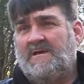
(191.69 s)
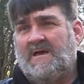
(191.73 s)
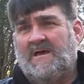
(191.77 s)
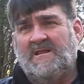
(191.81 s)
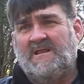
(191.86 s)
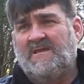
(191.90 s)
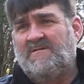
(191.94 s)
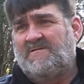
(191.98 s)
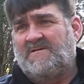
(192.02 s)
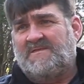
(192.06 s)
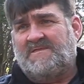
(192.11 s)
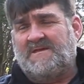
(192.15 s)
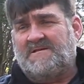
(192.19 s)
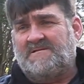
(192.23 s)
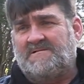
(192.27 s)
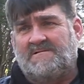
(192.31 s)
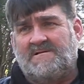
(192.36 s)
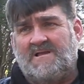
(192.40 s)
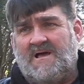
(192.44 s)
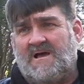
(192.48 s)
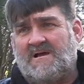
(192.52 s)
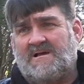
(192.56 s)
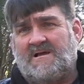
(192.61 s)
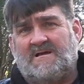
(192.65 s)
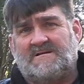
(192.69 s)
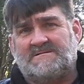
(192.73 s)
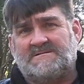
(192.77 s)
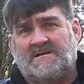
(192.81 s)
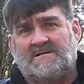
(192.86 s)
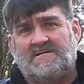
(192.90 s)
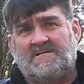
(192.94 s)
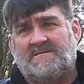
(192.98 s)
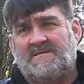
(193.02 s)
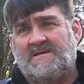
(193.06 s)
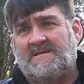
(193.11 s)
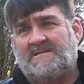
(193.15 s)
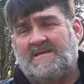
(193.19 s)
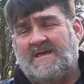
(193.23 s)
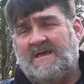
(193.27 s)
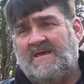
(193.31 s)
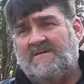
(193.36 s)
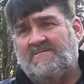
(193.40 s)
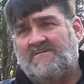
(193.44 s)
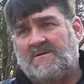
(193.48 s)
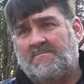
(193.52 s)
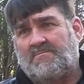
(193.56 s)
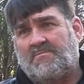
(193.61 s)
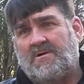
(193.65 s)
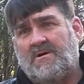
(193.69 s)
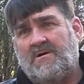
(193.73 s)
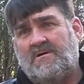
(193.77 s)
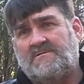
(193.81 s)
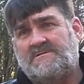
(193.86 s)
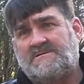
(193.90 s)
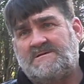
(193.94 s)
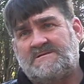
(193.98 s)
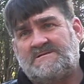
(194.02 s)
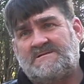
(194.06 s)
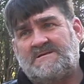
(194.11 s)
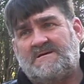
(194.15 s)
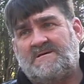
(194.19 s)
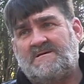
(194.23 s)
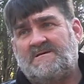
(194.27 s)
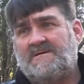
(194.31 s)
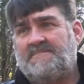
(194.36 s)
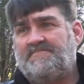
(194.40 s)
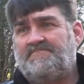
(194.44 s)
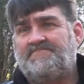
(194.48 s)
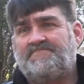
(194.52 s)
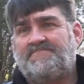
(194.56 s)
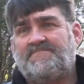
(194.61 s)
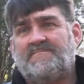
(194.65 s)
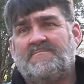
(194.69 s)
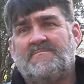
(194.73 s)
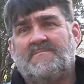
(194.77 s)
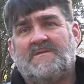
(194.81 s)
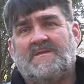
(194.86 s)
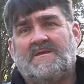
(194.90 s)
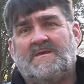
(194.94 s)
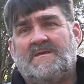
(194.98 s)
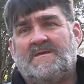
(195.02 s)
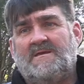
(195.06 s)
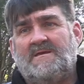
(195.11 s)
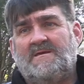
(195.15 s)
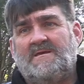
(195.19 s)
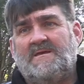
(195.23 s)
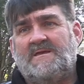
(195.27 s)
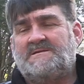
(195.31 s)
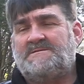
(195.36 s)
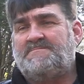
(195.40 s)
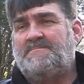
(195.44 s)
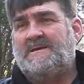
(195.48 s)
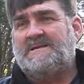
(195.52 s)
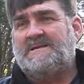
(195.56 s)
I don't even think they're knockoffs. I don't think they even approach. It's